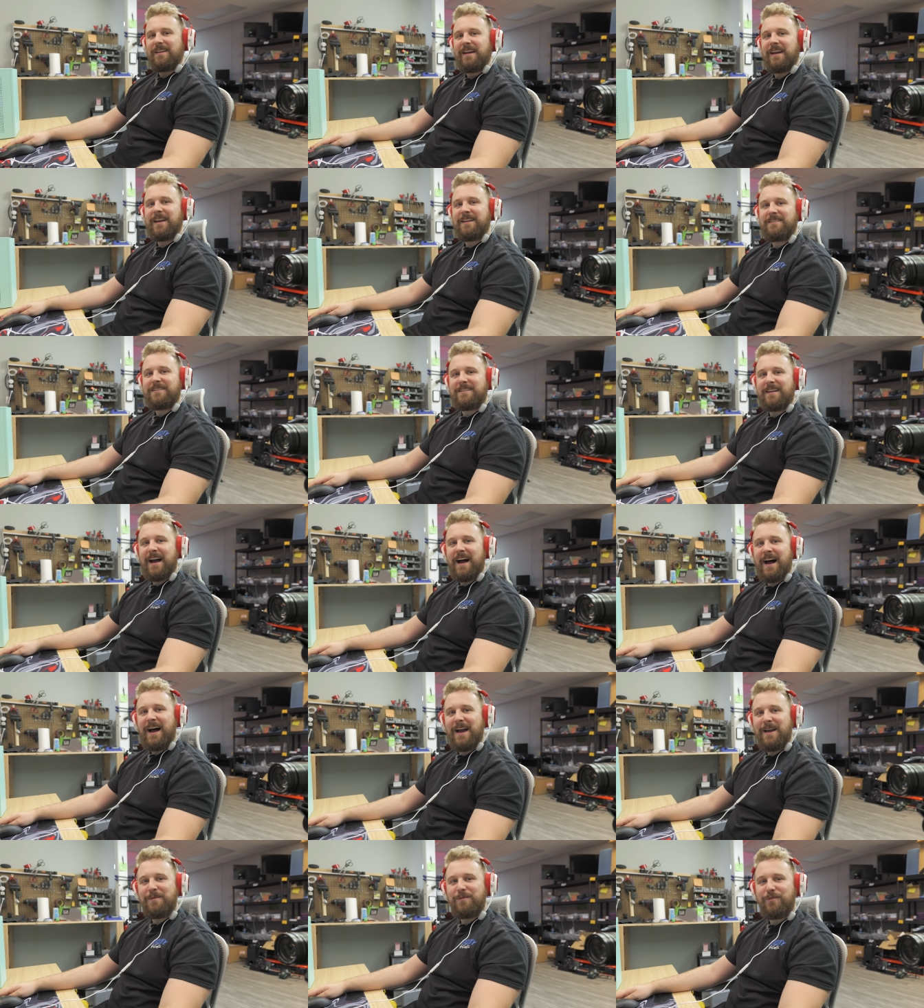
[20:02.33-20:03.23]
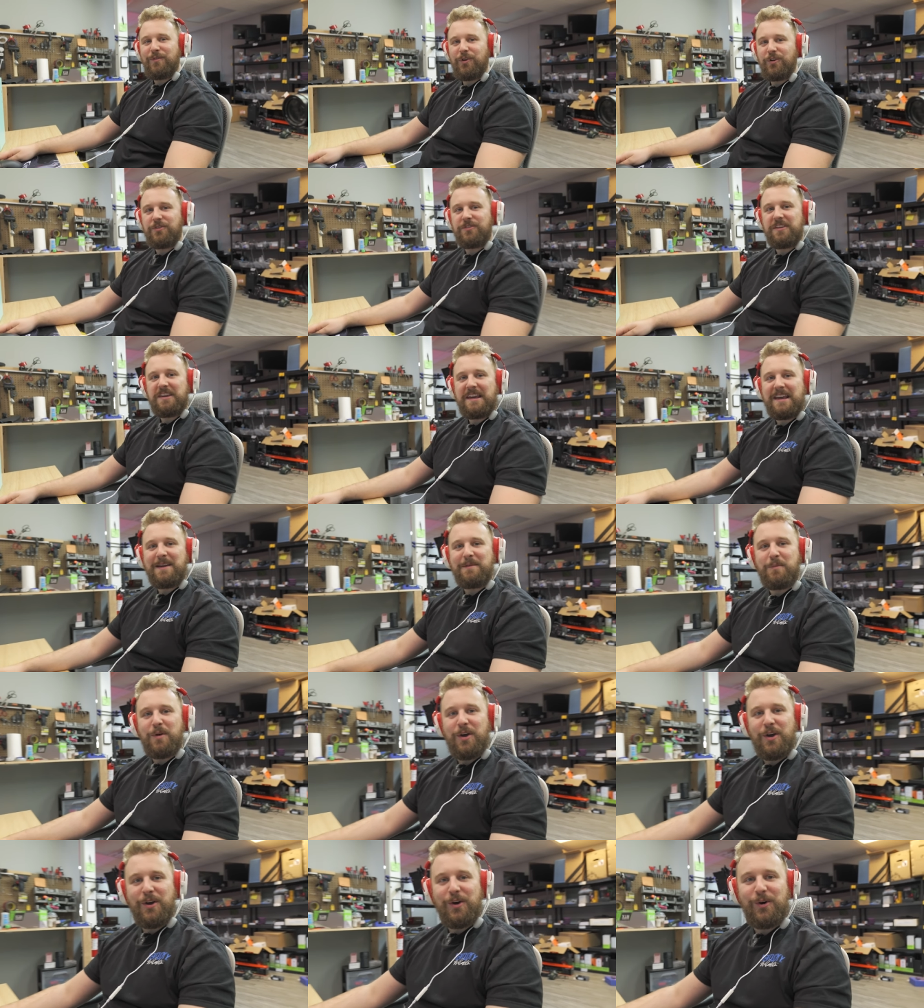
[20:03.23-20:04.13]
It's time for
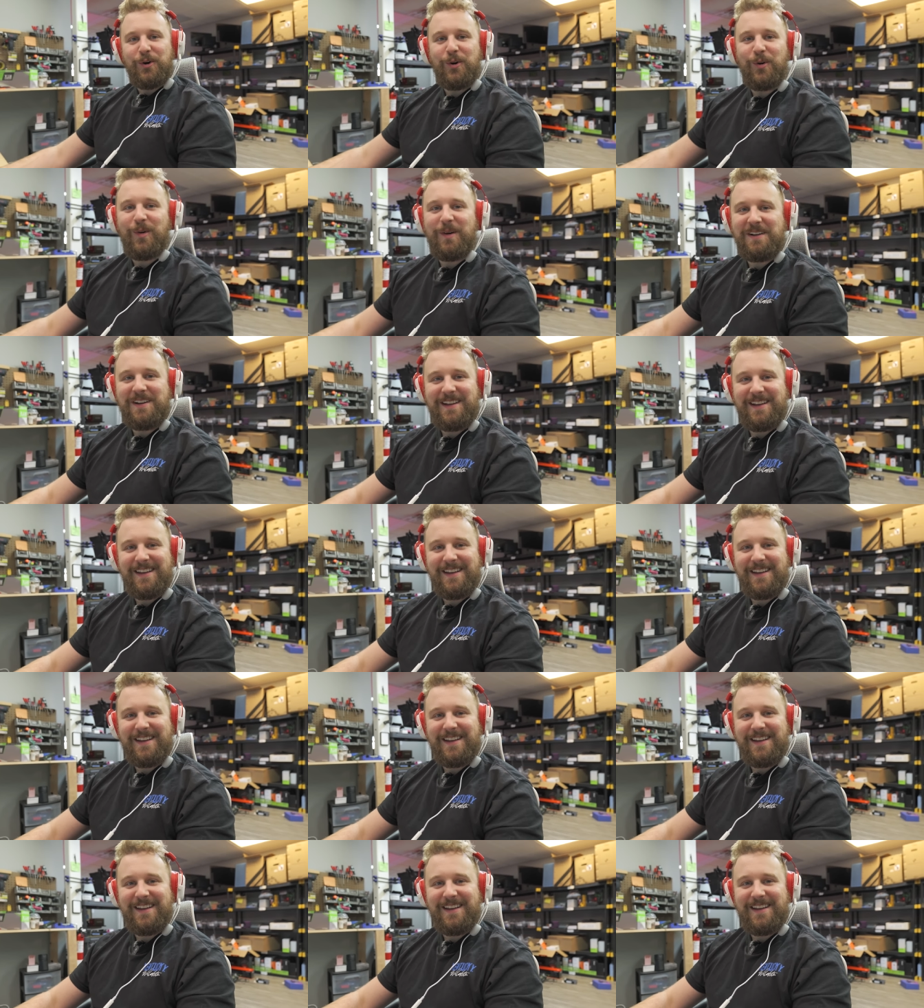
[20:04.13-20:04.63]
Temu.